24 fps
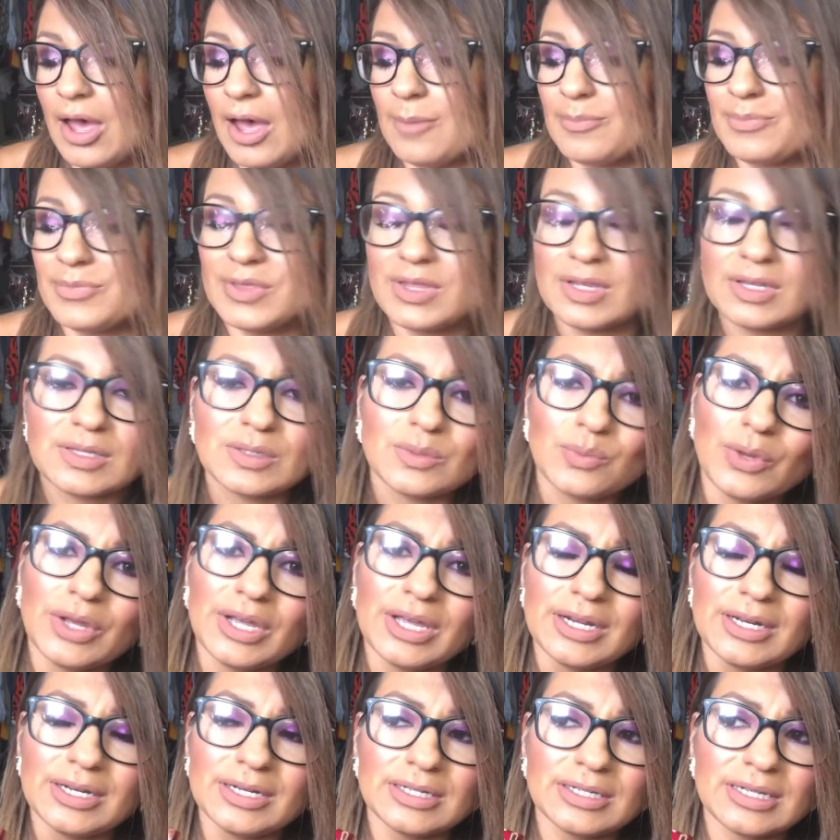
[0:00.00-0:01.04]
This
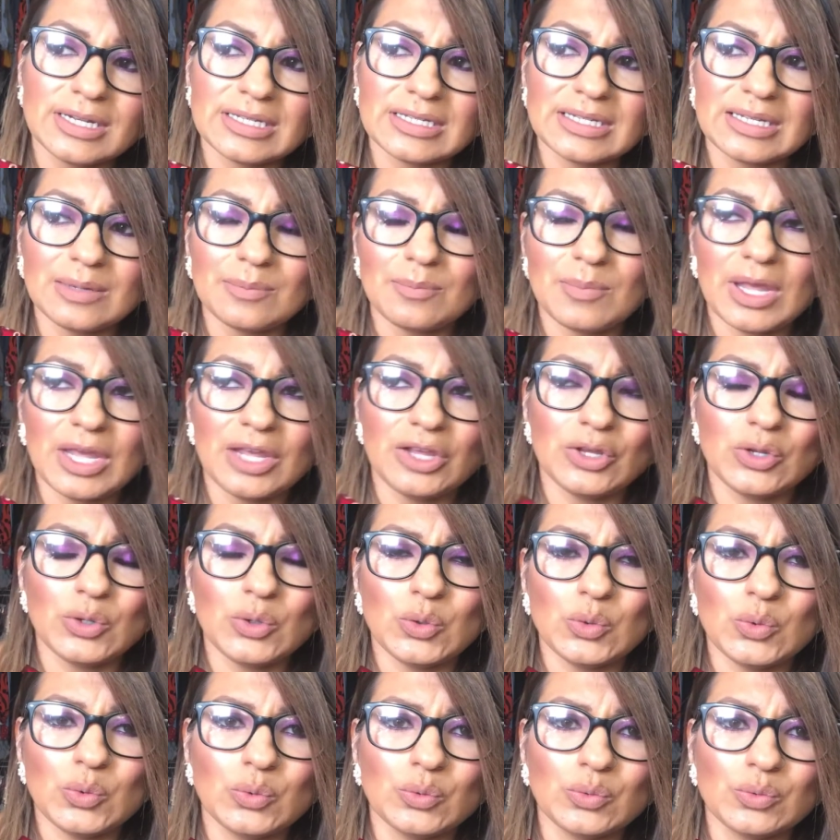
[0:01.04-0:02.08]
one doesn't make
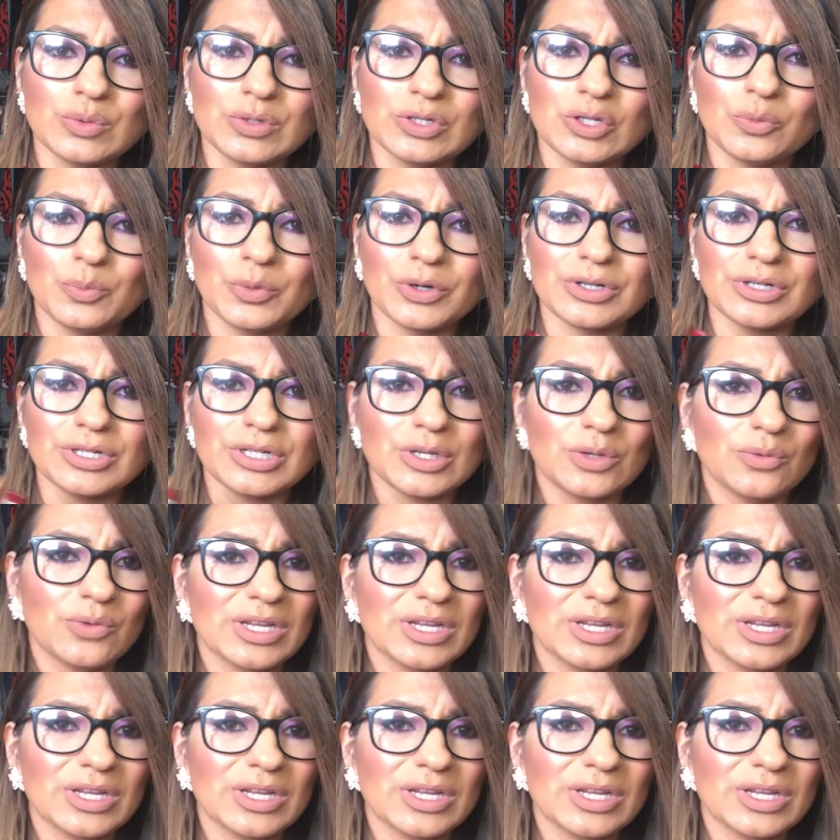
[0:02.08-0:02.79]
you super dewy.